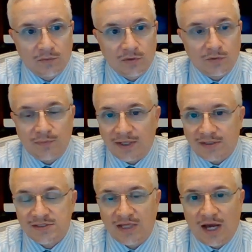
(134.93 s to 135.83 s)
you make
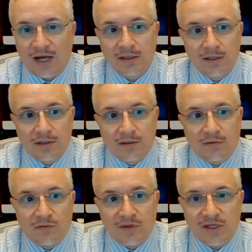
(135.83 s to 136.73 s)
the sock.
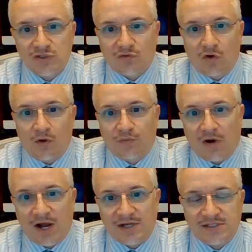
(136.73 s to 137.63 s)
These are all
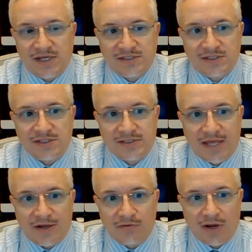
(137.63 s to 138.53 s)
processes
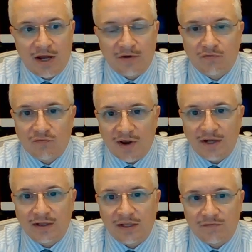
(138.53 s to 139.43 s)
that are not
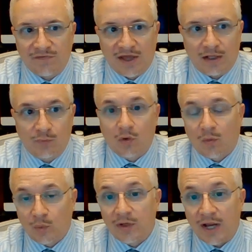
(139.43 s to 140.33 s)
readily available, or
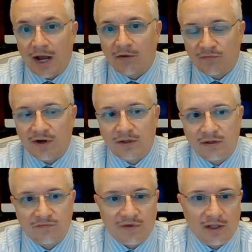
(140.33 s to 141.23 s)
were not
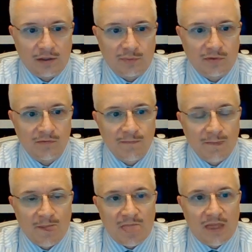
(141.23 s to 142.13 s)
readily available,
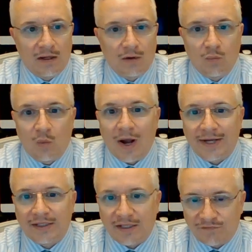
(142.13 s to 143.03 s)

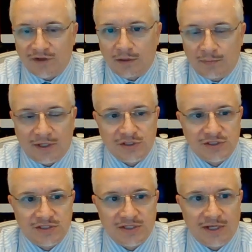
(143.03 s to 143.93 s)
widely available, I
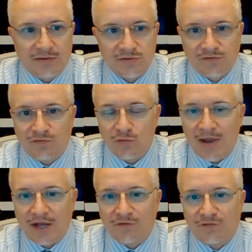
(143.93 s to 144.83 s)
should say. There's a few
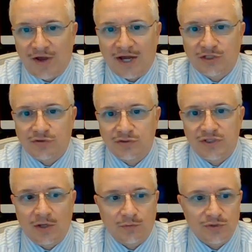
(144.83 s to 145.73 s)
manufacturers
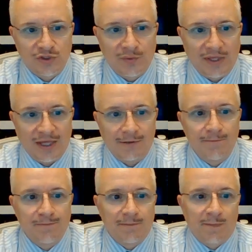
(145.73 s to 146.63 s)
that were doing it.
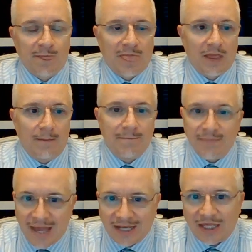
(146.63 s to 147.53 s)

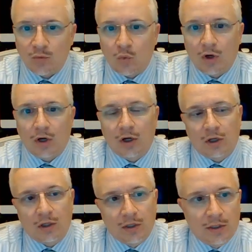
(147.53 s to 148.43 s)
Many were